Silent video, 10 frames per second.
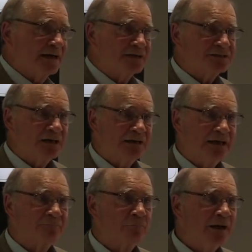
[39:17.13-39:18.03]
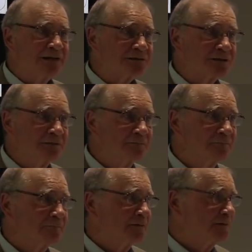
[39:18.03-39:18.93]
ASI have rights
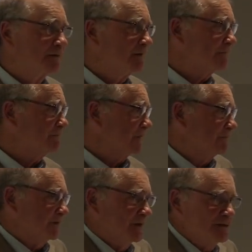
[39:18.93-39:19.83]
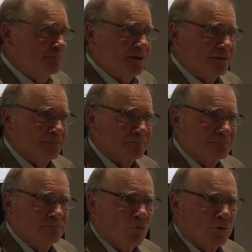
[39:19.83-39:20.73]
if, if it does become
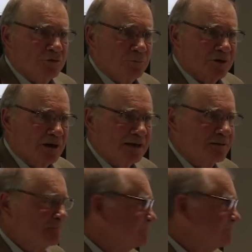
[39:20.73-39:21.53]
more human-like?